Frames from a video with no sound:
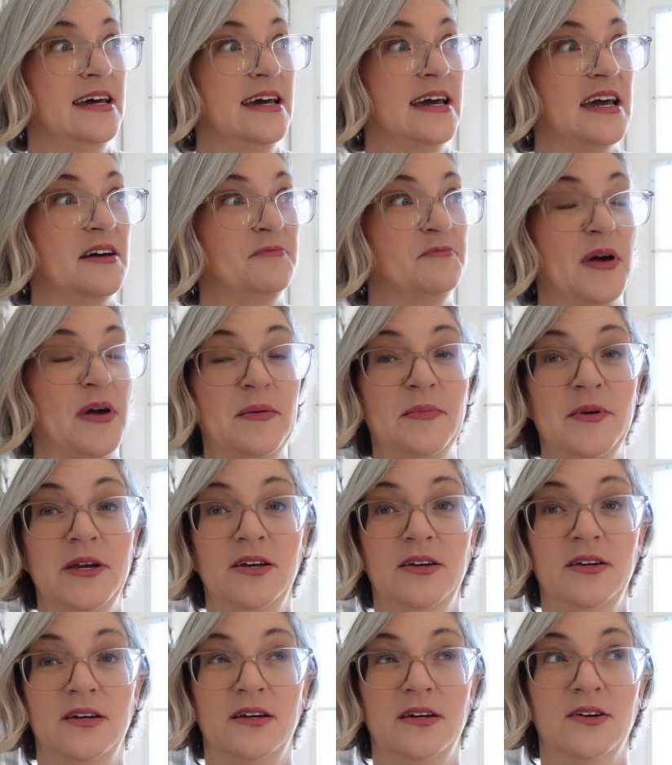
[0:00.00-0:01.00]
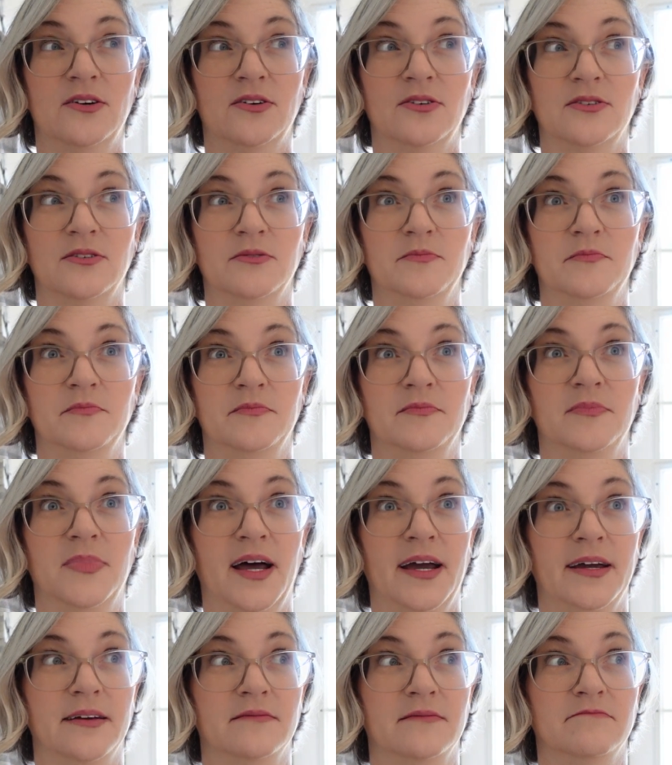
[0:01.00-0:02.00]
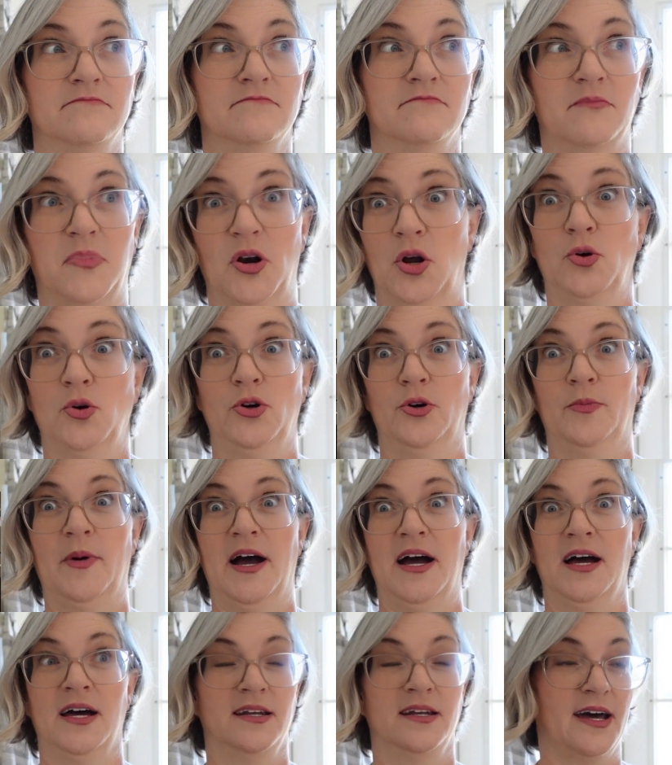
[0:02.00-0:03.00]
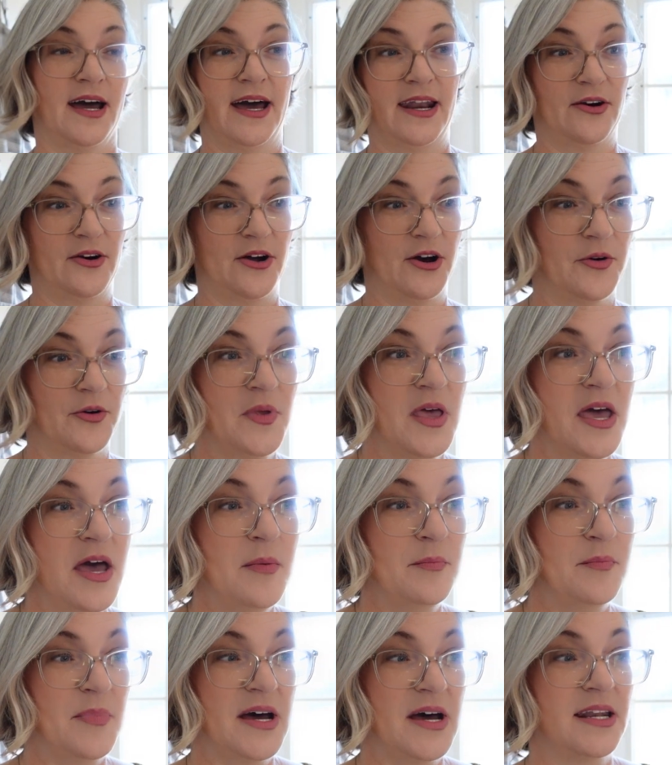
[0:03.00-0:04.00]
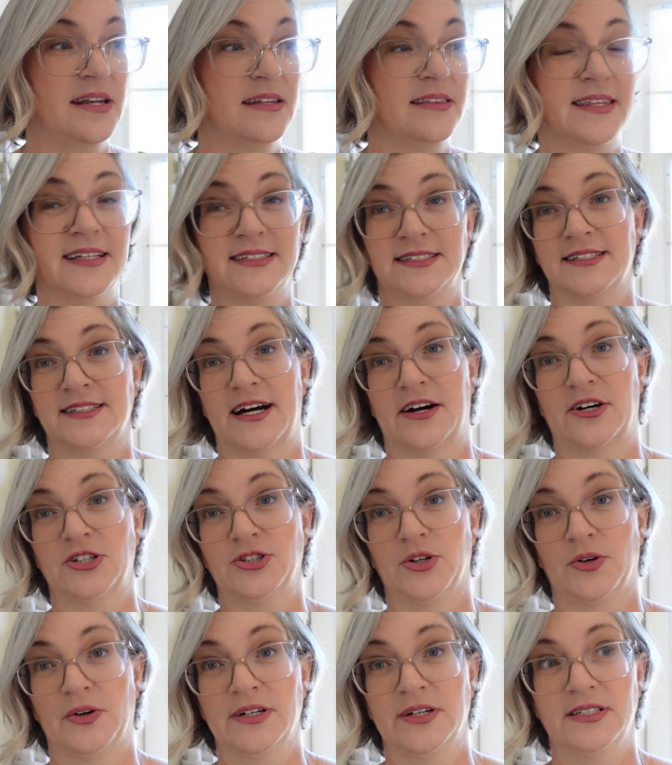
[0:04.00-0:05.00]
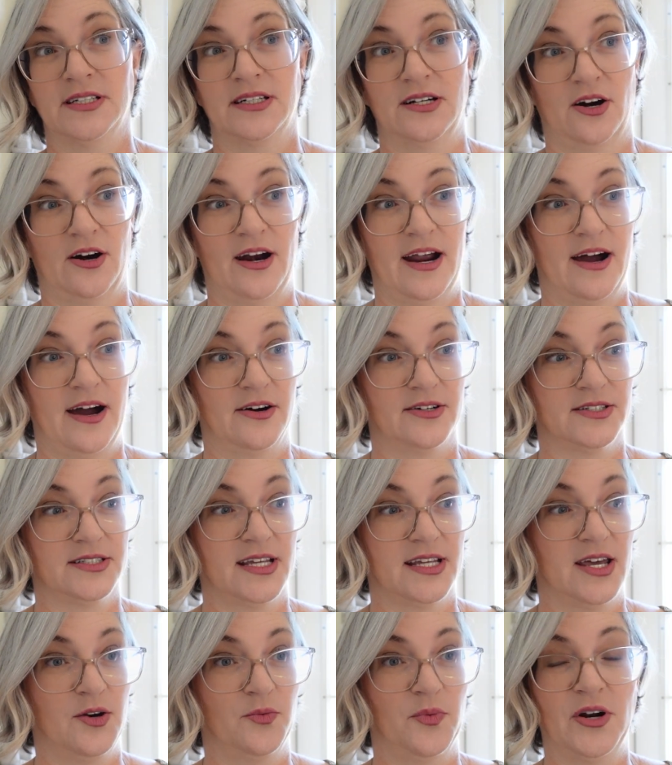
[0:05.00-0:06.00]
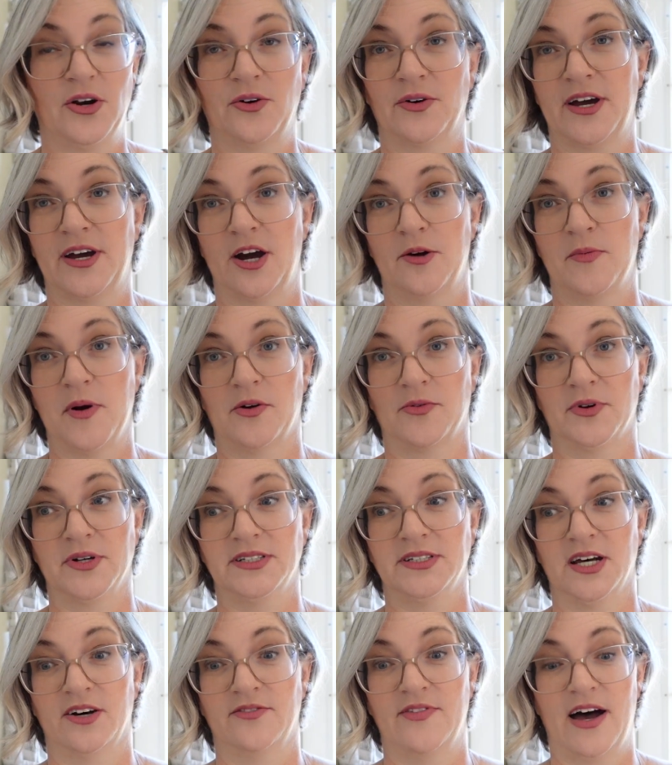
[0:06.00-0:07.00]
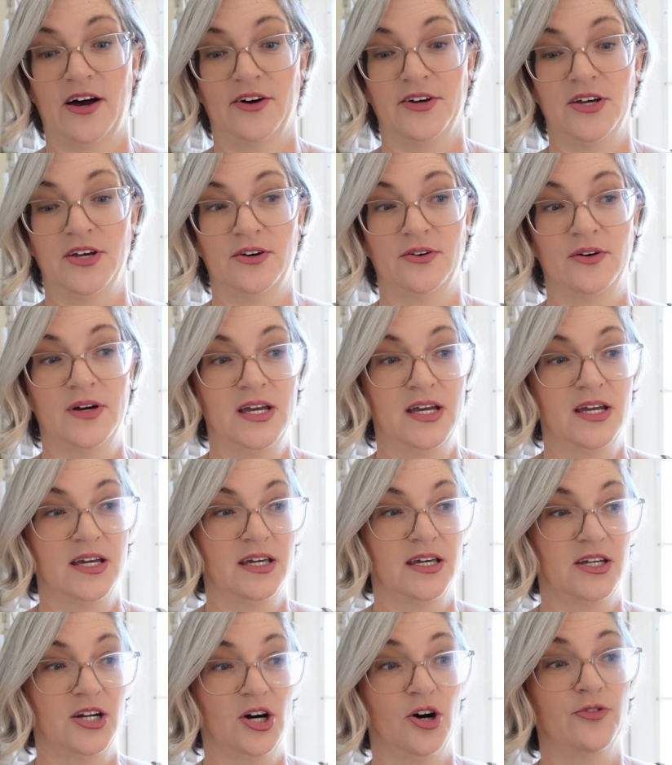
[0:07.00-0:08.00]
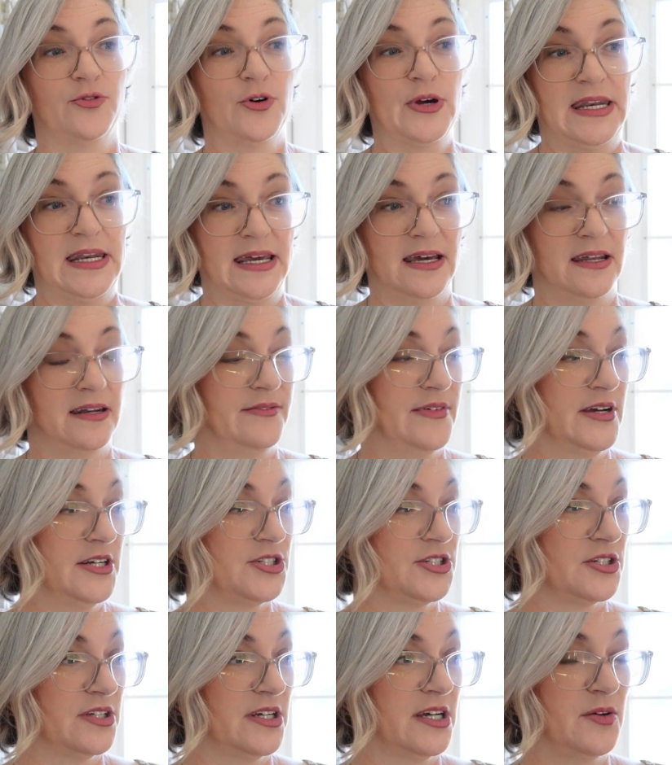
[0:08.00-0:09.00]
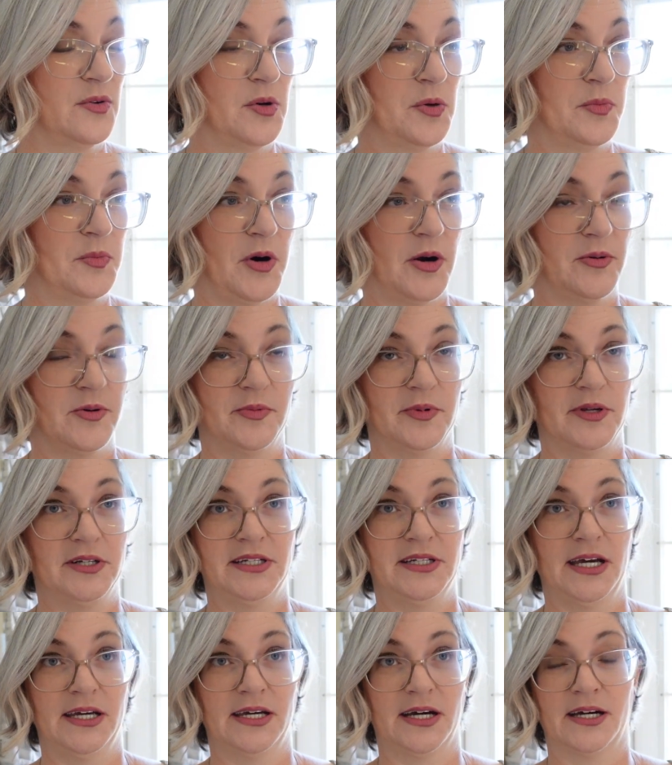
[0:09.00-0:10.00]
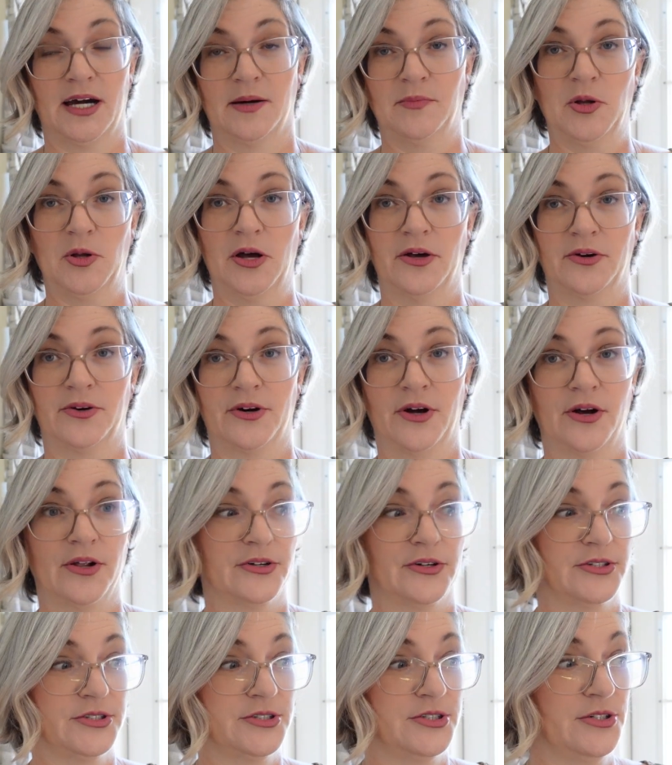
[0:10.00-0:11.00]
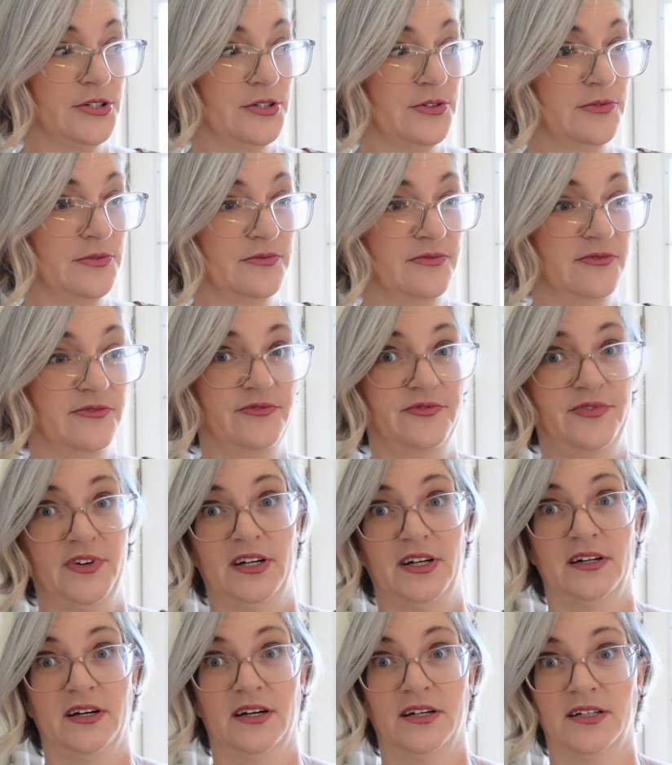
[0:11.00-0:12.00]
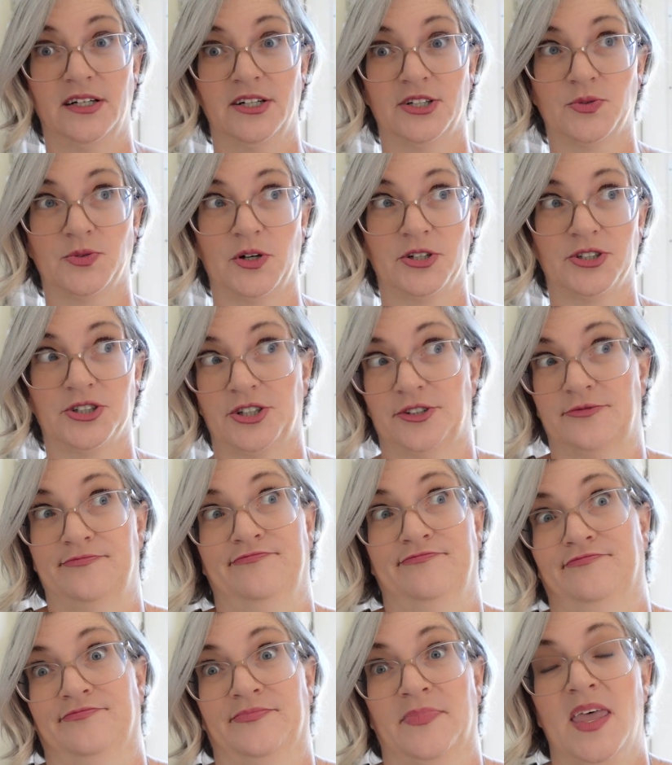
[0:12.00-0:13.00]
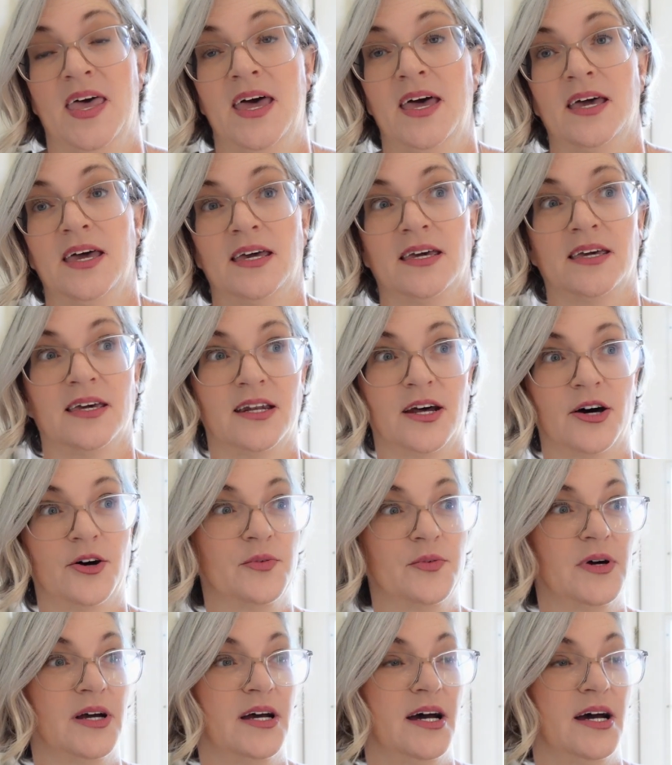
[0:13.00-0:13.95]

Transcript: and maybe it'll like blow your mind. I don't know, but this is our choice in our house, and we don't care about resale value. You know, if we did eventually, it would probably take a couple $100s to fit a dishwasher, you know.